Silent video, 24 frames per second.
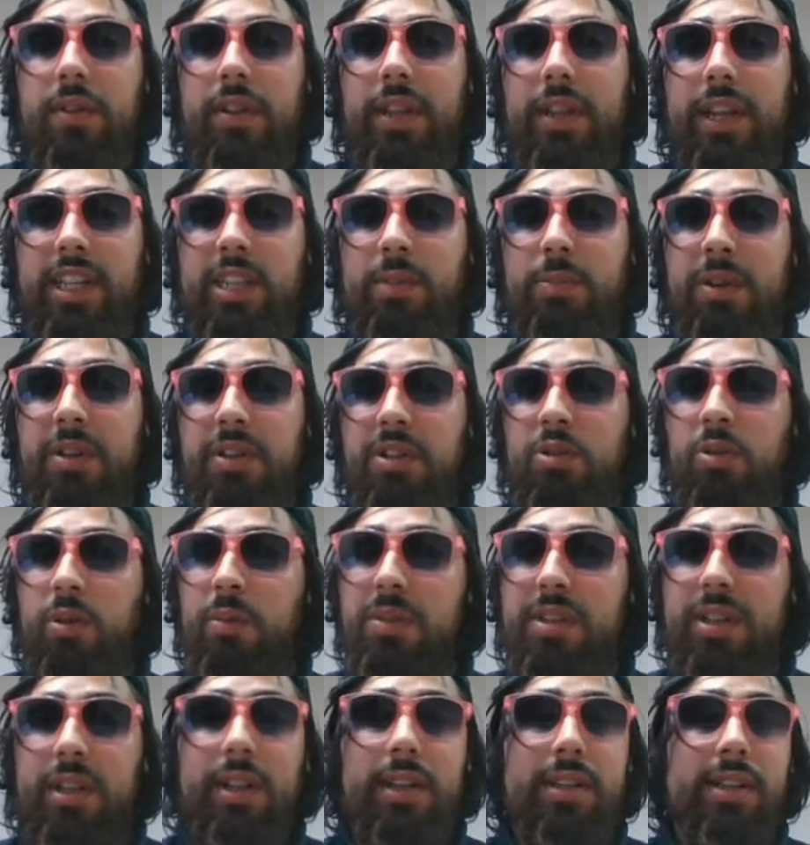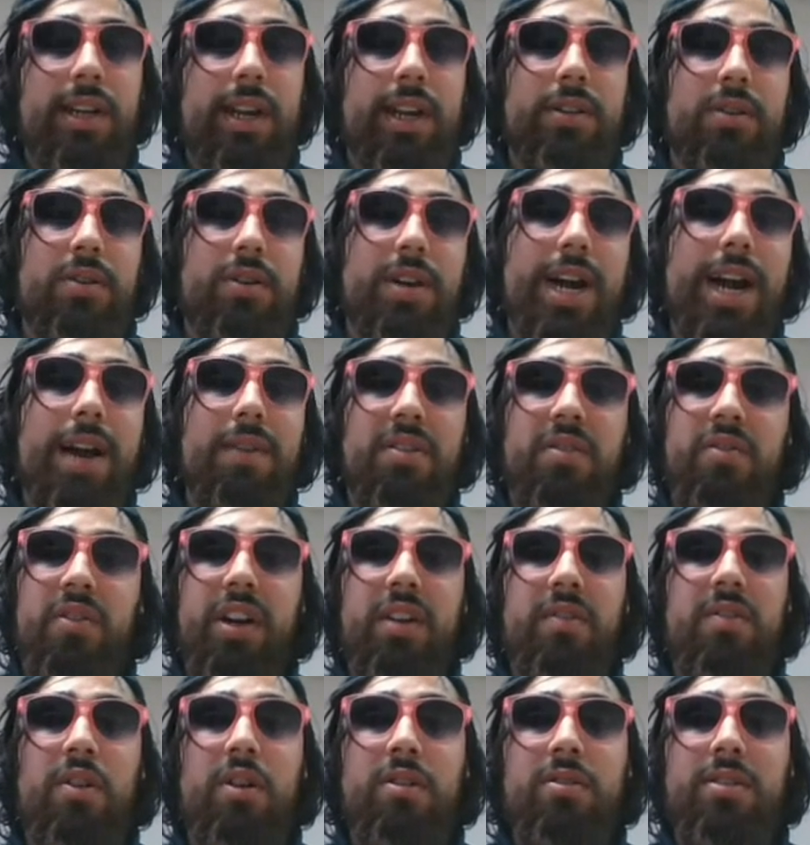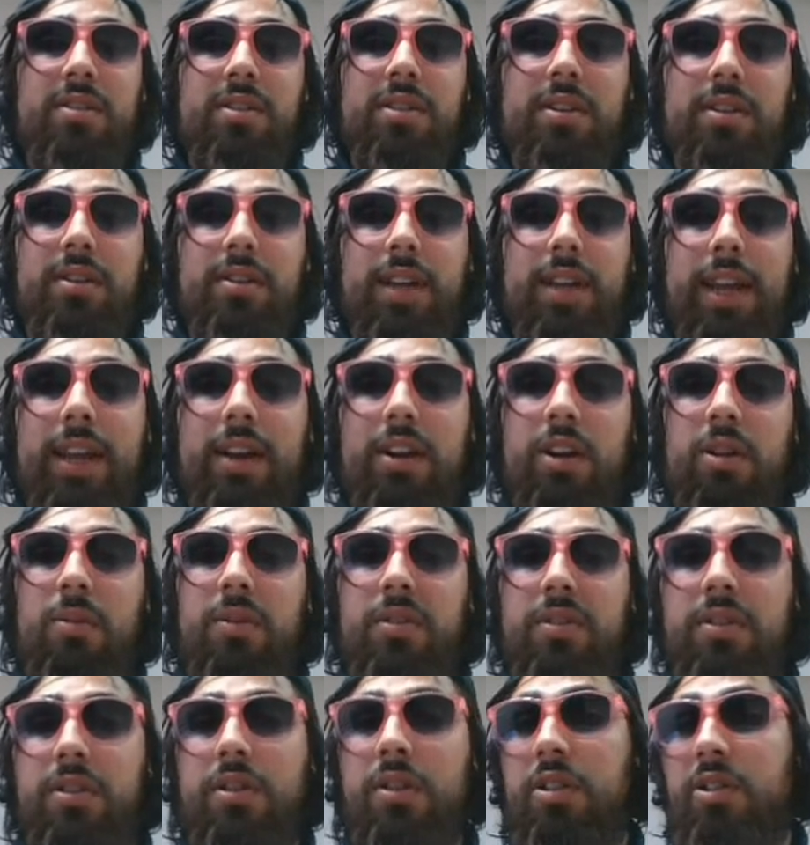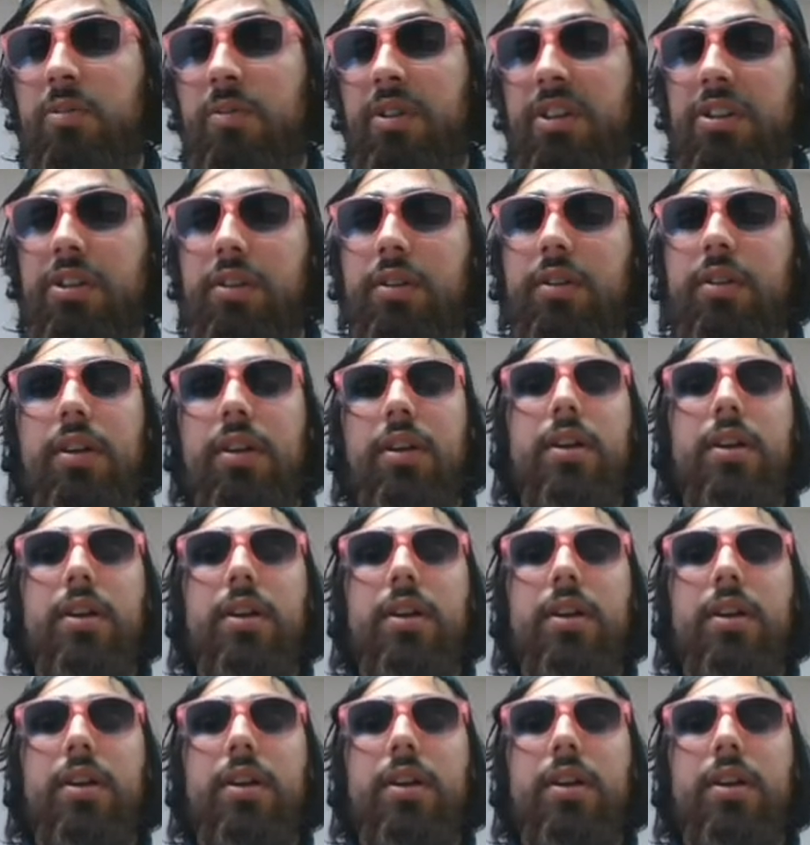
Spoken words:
They experience 20% less cancer, half the rate of heart disease, and almost no dementia.